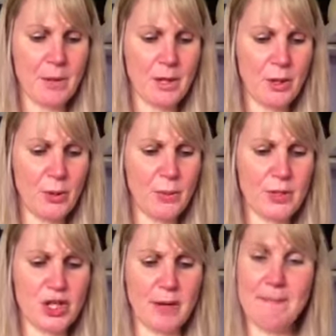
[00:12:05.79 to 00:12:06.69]
who
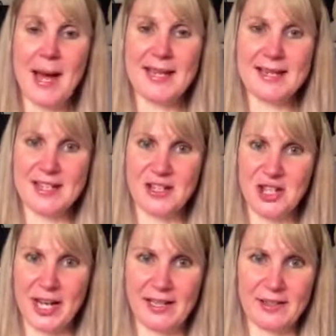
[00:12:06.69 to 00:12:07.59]
was your best
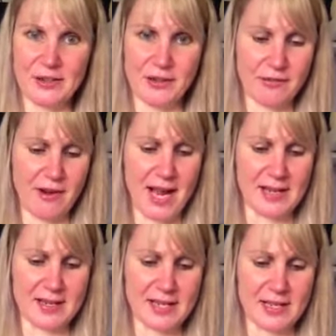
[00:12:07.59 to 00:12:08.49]
childhood
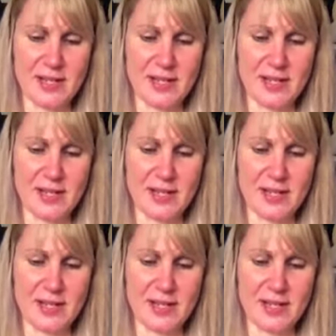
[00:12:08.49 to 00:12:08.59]
friend?